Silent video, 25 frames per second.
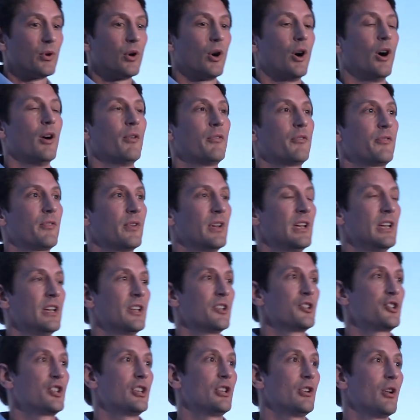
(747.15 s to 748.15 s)
of
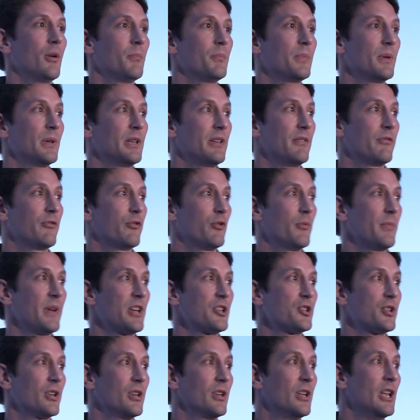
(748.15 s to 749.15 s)
genome
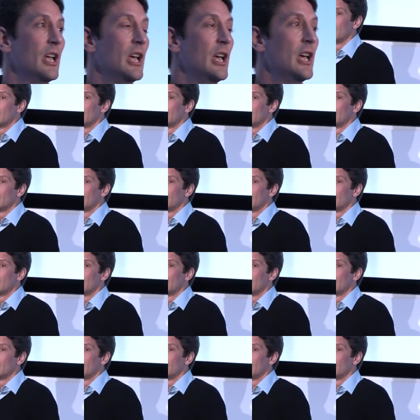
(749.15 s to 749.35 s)
information